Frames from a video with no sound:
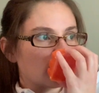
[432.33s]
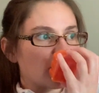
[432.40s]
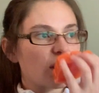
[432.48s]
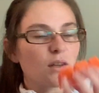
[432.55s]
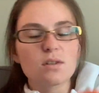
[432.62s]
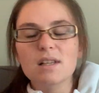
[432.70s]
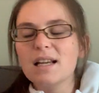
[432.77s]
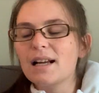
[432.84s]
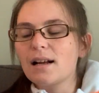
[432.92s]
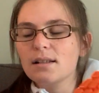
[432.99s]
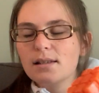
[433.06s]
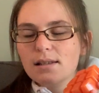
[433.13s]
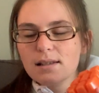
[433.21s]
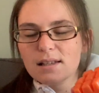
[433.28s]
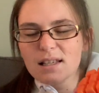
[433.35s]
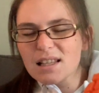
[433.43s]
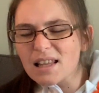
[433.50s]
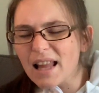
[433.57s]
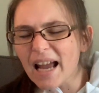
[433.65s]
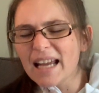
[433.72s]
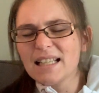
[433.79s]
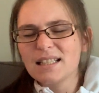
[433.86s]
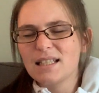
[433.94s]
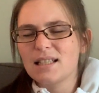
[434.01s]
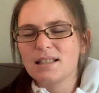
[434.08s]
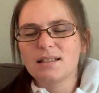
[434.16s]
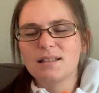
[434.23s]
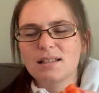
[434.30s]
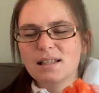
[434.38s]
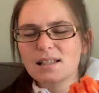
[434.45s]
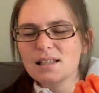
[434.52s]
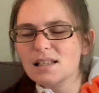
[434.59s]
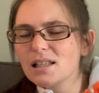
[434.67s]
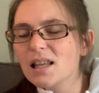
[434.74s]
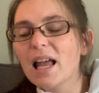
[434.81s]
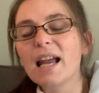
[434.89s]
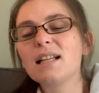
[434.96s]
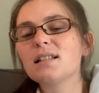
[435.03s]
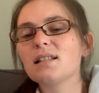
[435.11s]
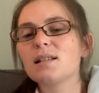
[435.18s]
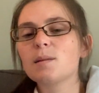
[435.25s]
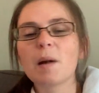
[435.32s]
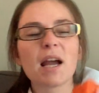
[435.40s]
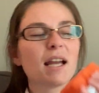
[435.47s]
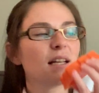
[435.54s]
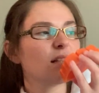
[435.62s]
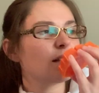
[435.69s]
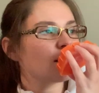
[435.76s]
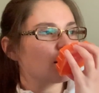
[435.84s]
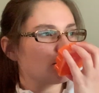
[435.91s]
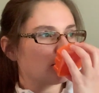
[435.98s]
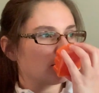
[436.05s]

there's like a slight spice,